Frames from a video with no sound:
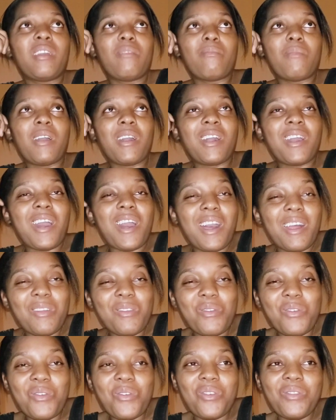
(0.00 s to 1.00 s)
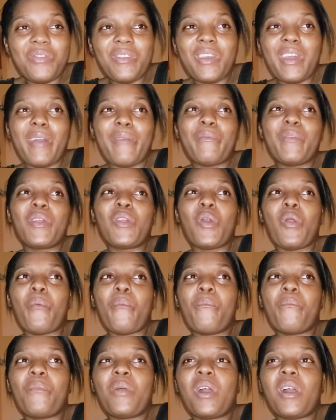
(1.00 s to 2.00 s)
I call around to get my
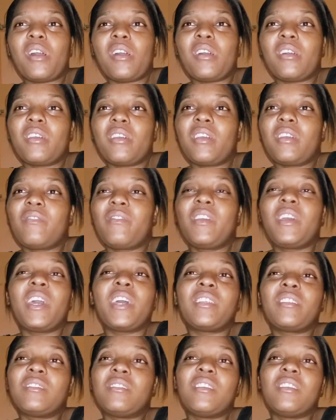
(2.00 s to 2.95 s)
number, to get